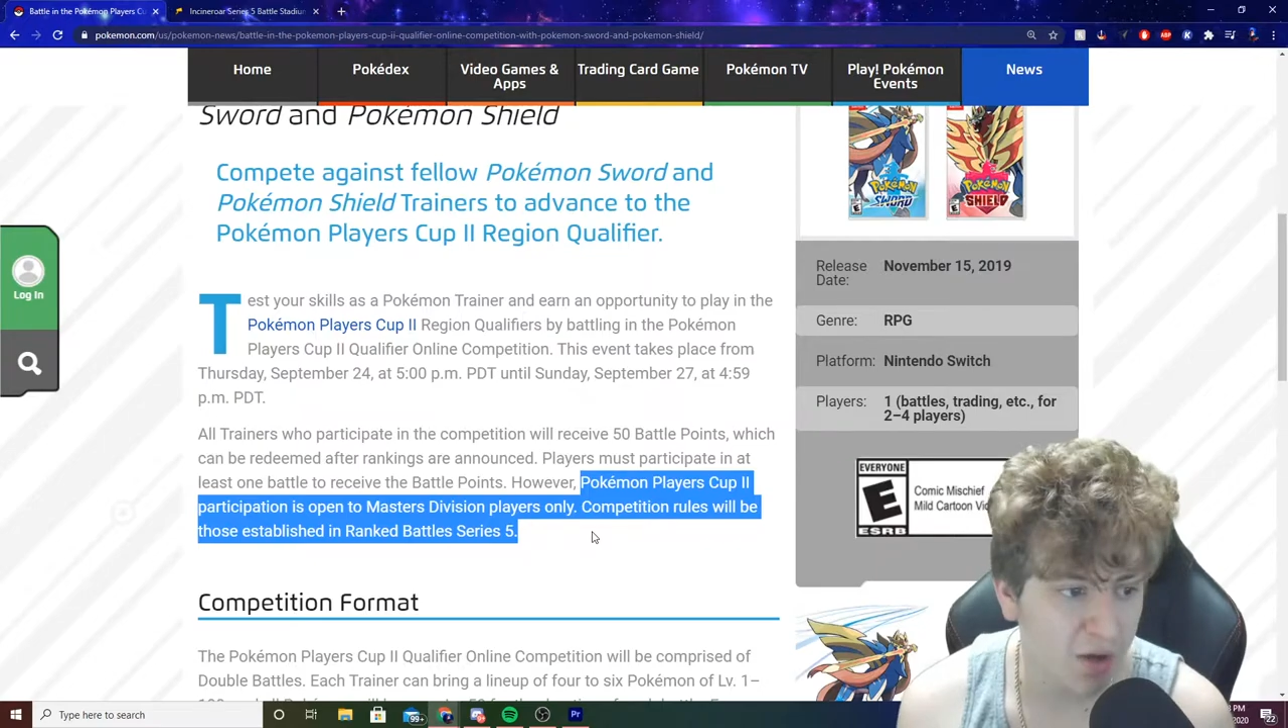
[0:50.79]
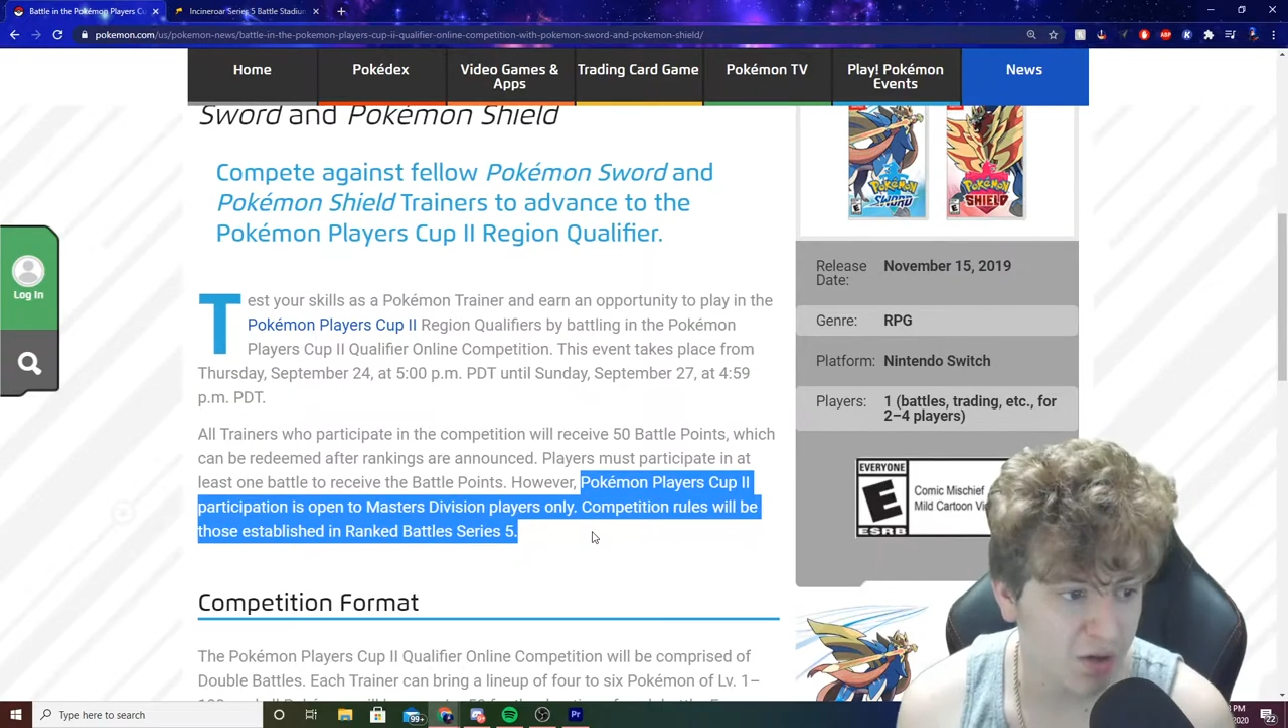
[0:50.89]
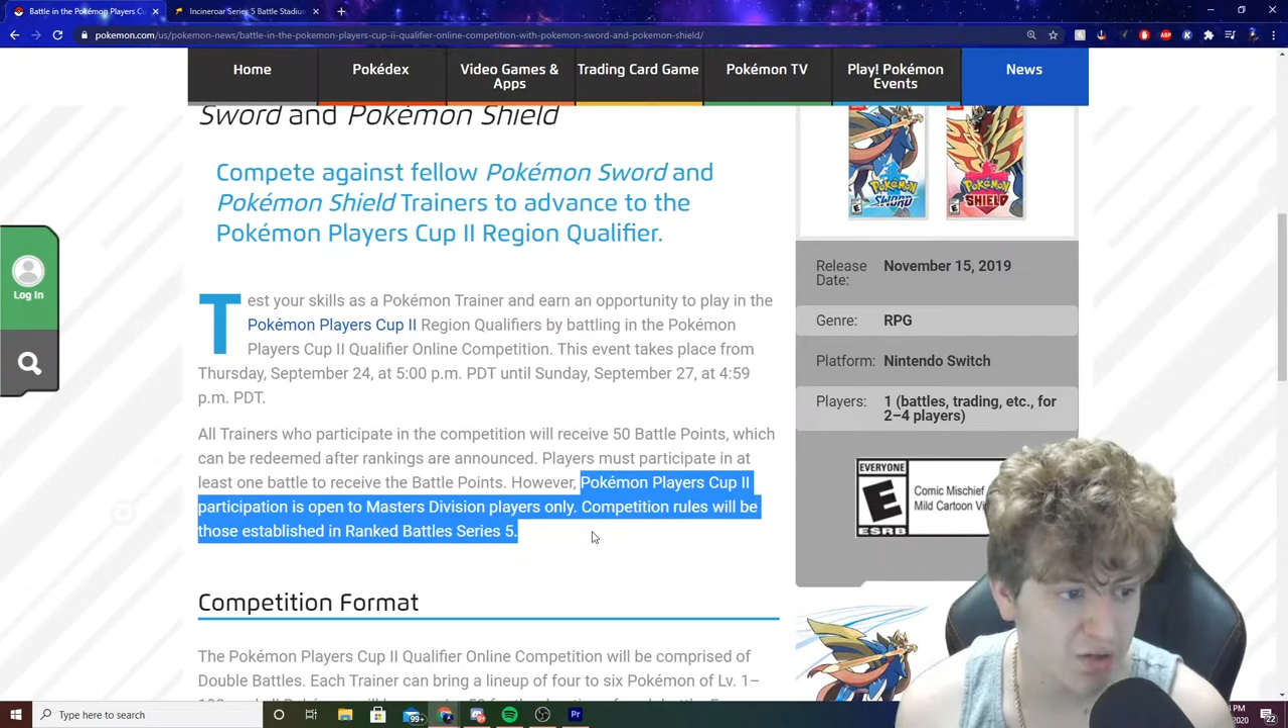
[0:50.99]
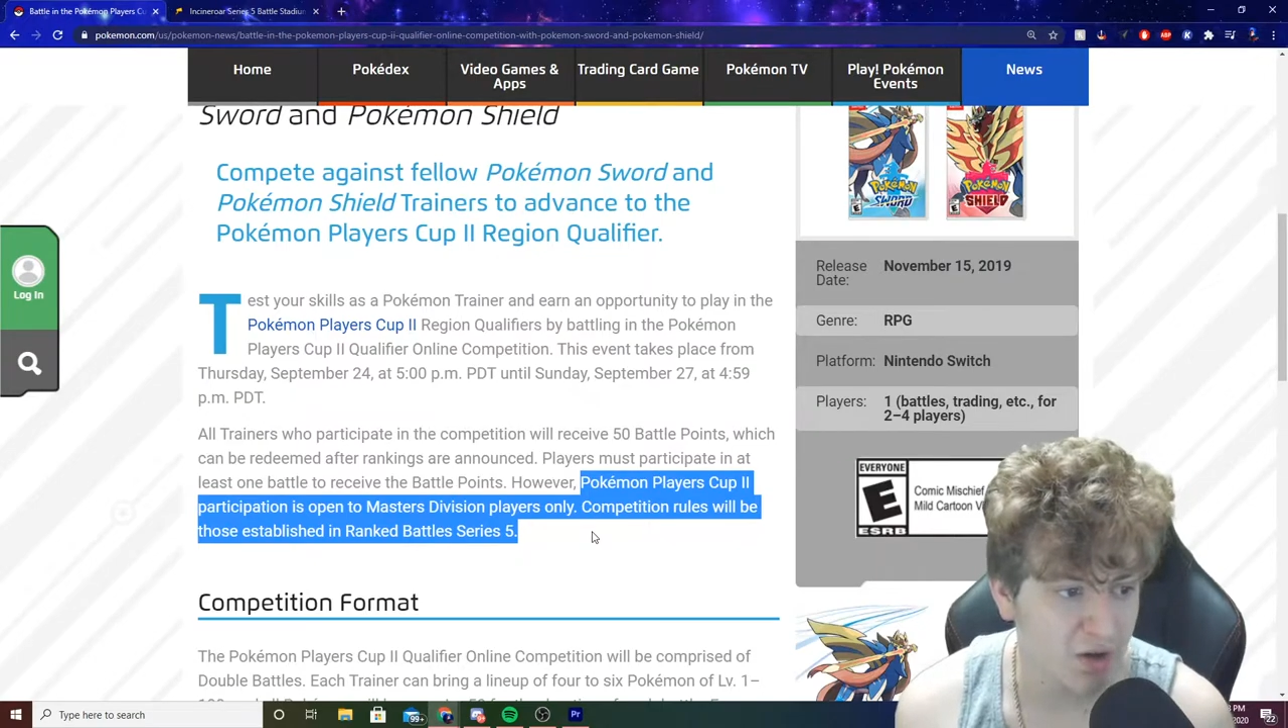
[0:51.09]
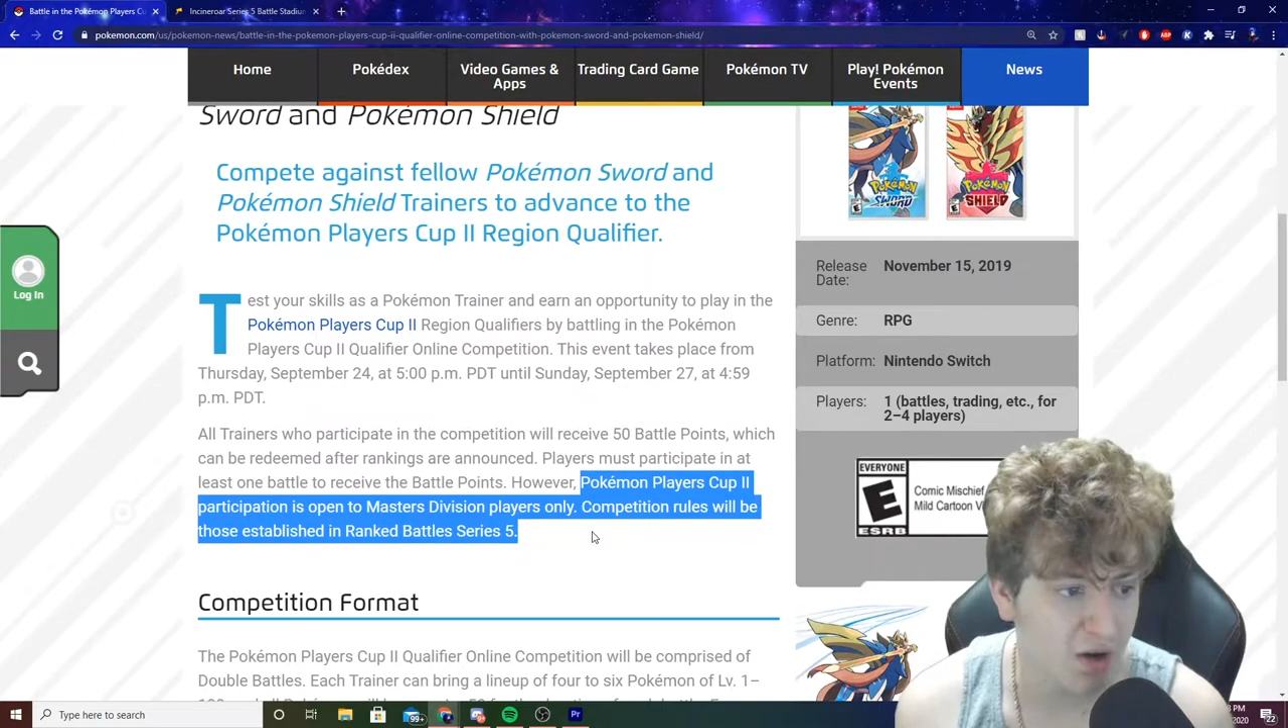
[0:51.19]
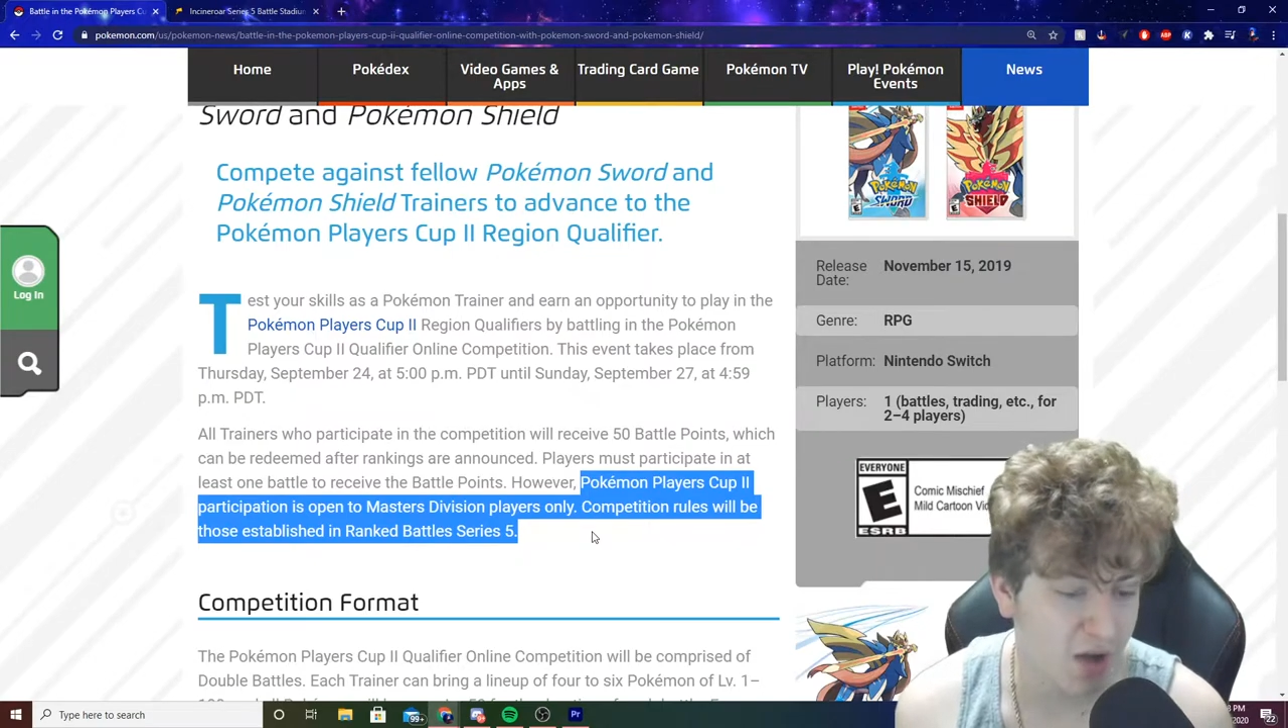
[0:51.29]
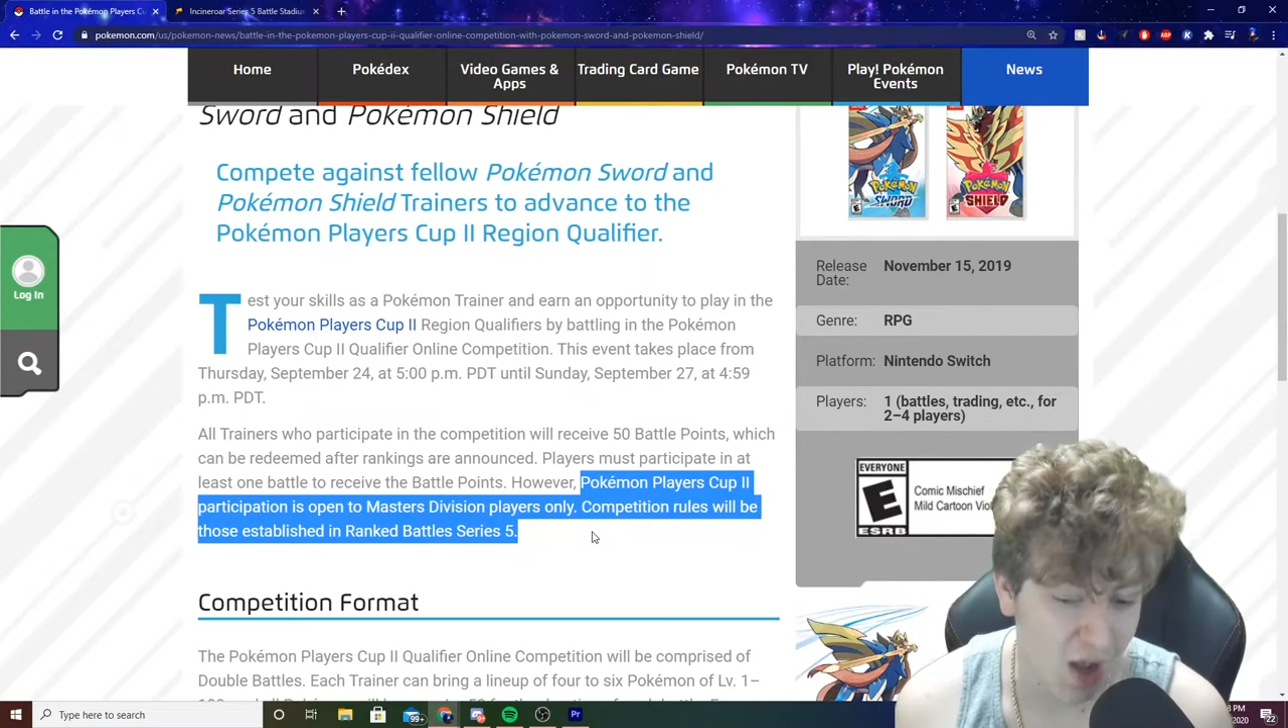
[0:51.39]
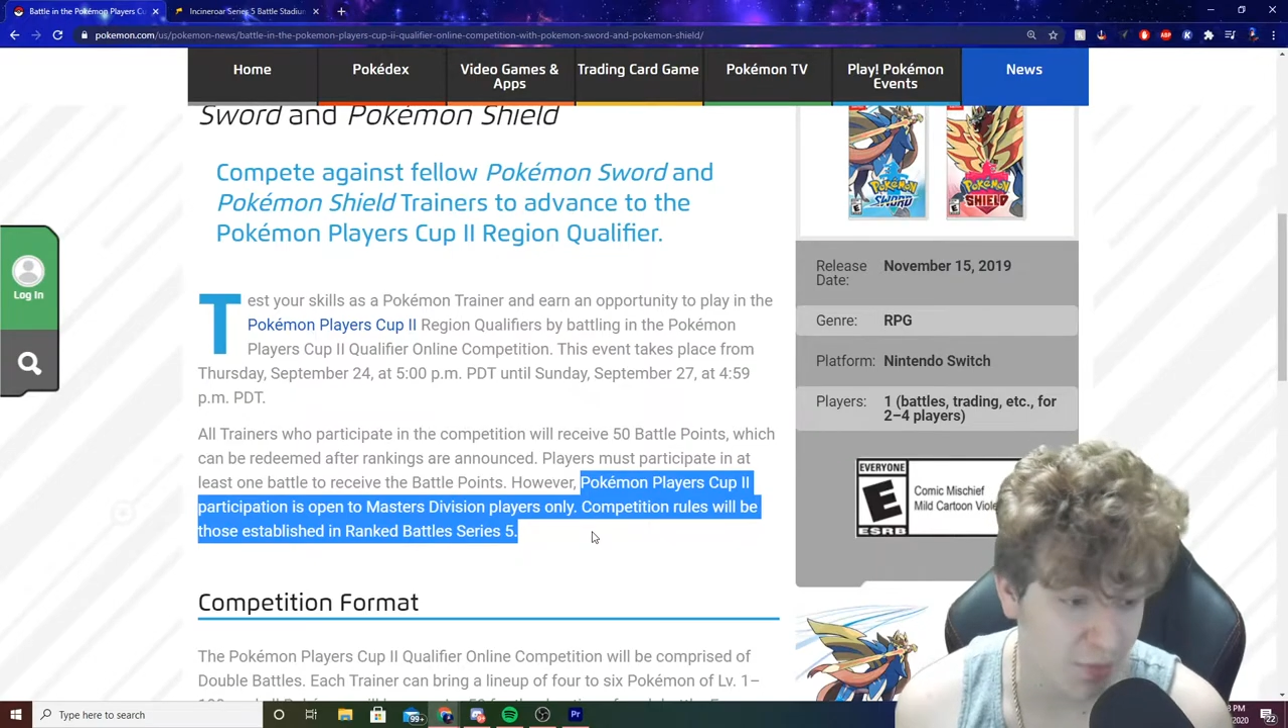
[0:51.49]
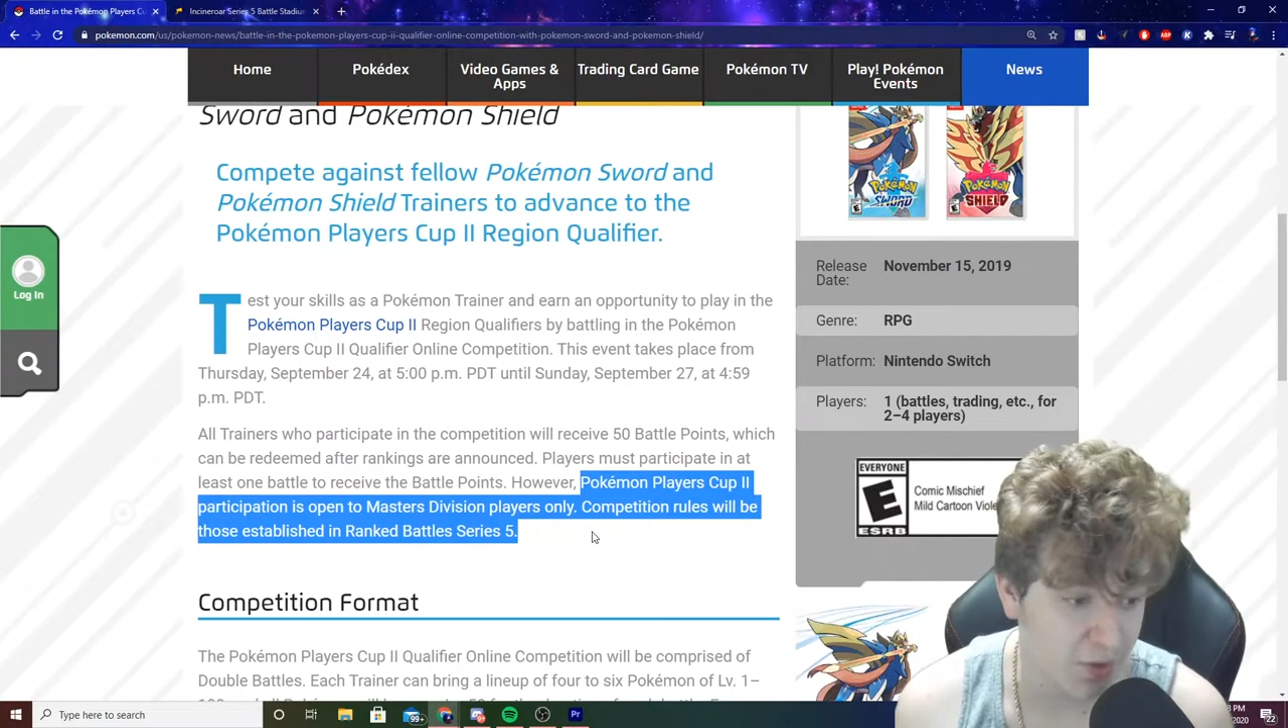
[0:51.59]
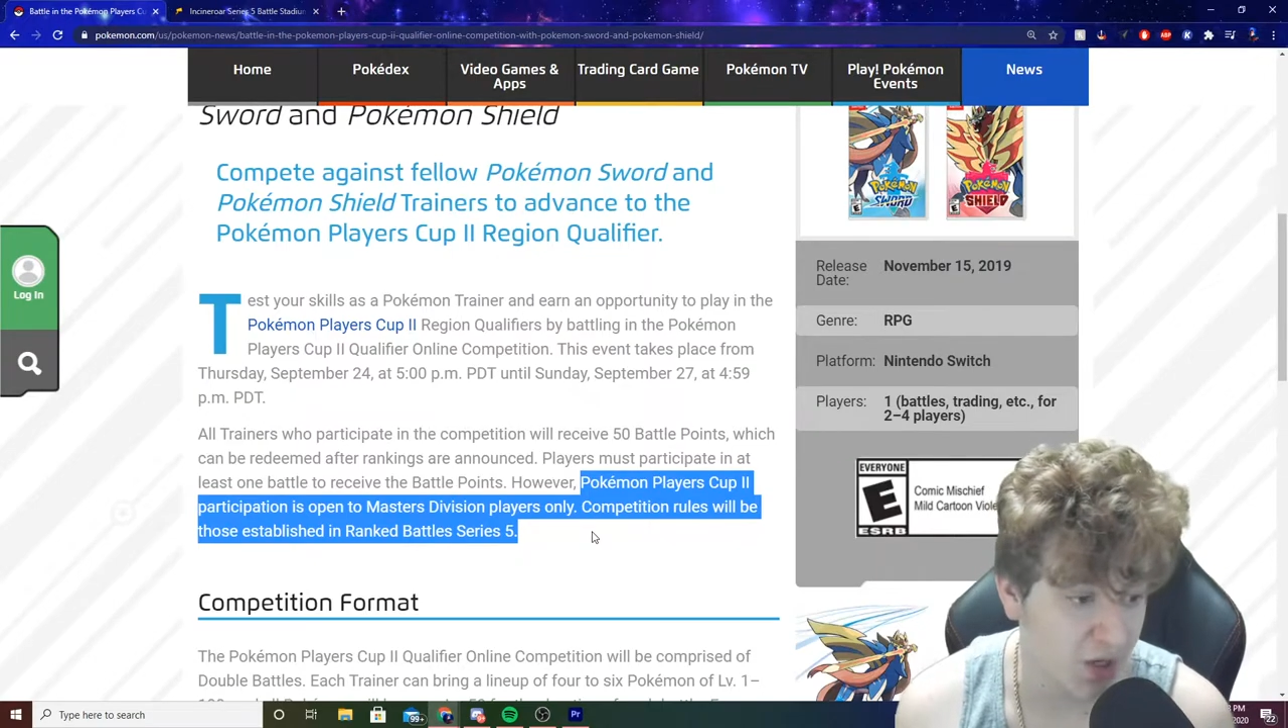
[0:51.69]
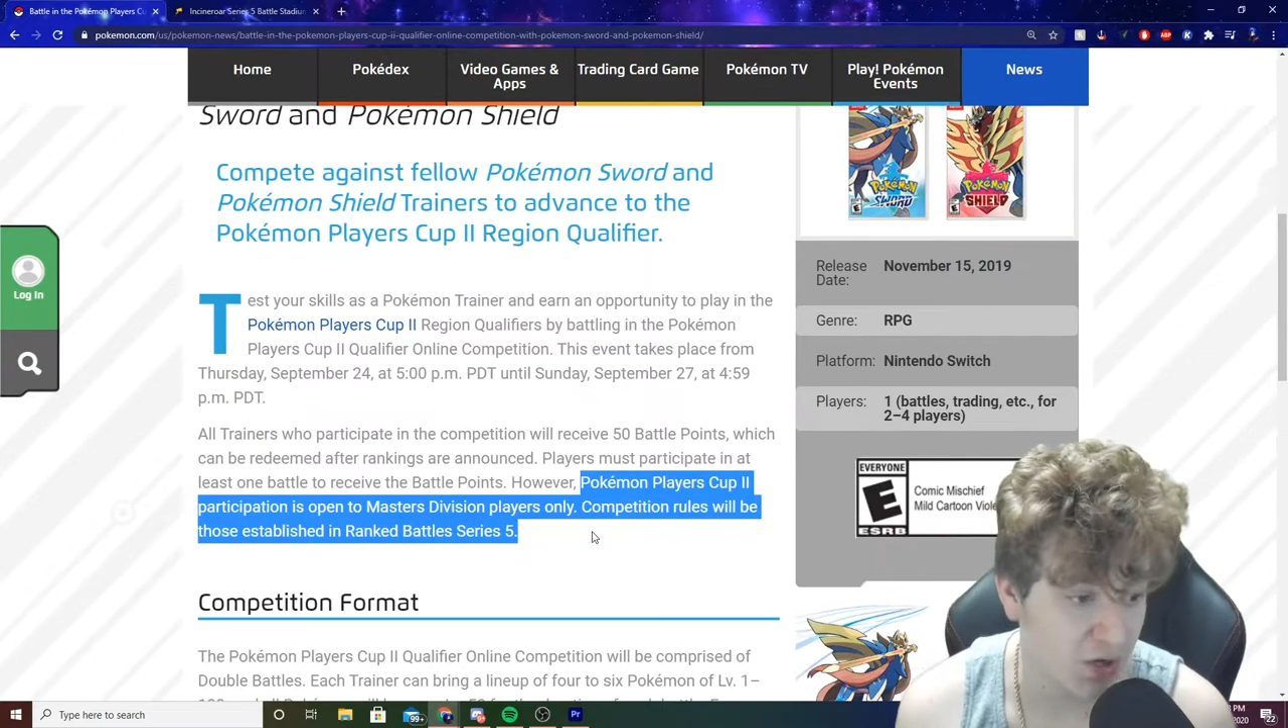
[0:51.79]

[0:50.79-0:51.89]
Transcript: is not happening.